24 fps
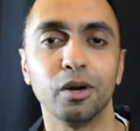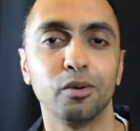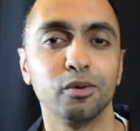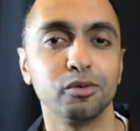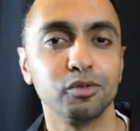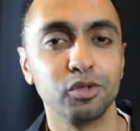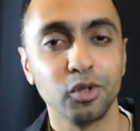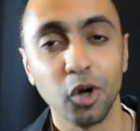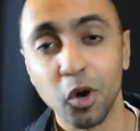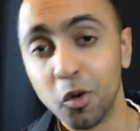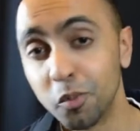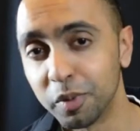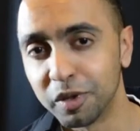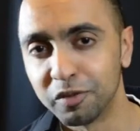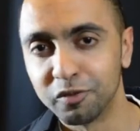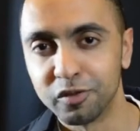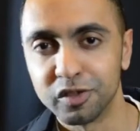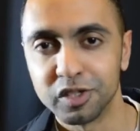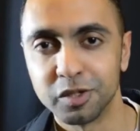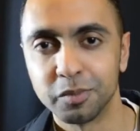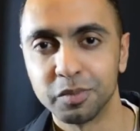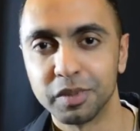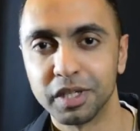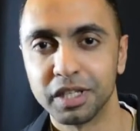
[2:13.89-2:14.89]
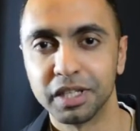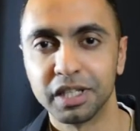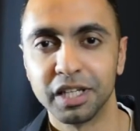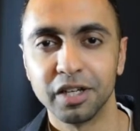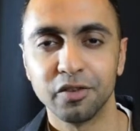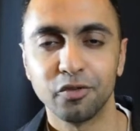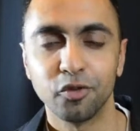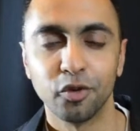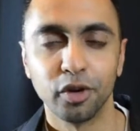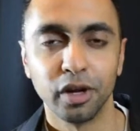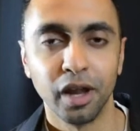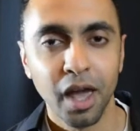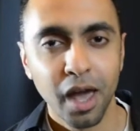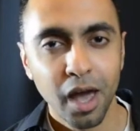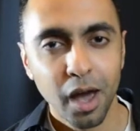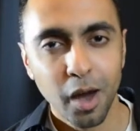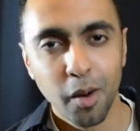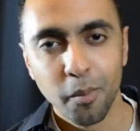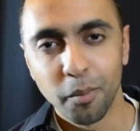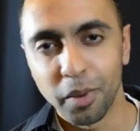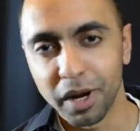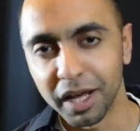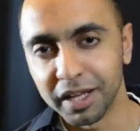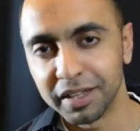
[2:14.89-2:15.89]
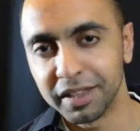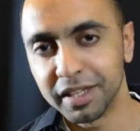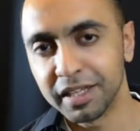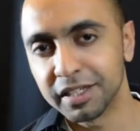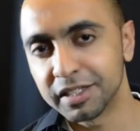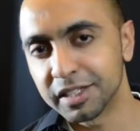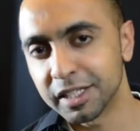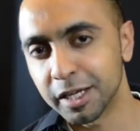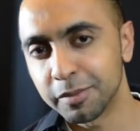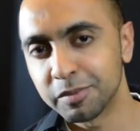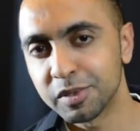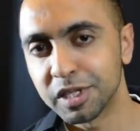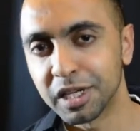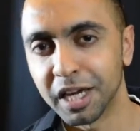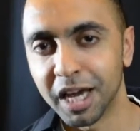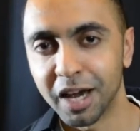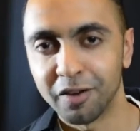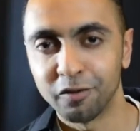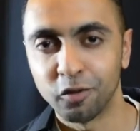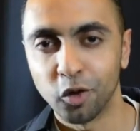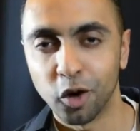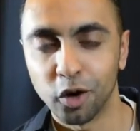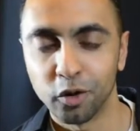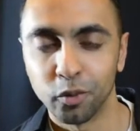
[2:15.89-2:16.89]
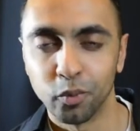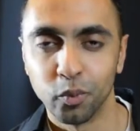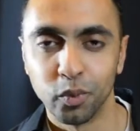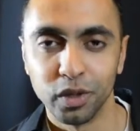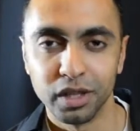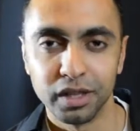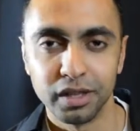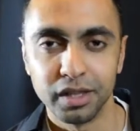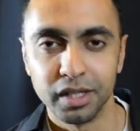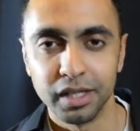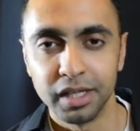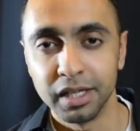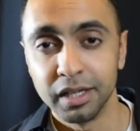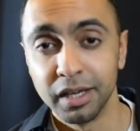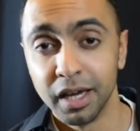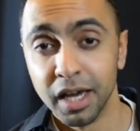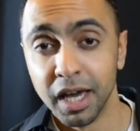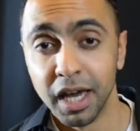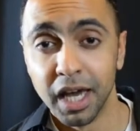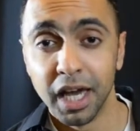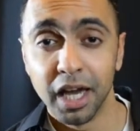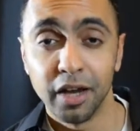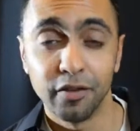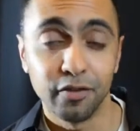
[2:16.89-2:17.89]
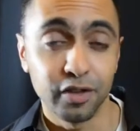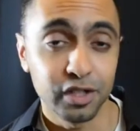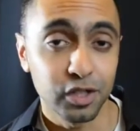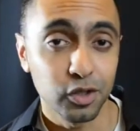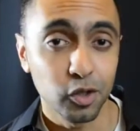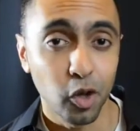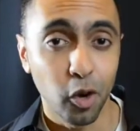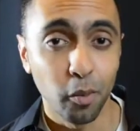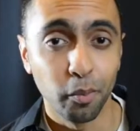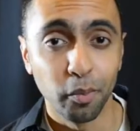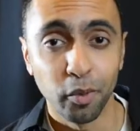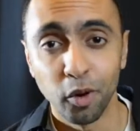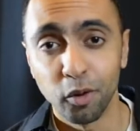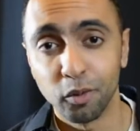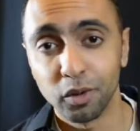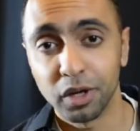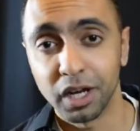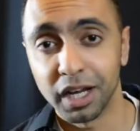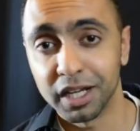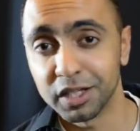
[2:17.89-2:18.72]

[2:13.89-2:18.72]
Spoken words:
I was hoping for something different, but I think Samsung have gone with the if it's not broke,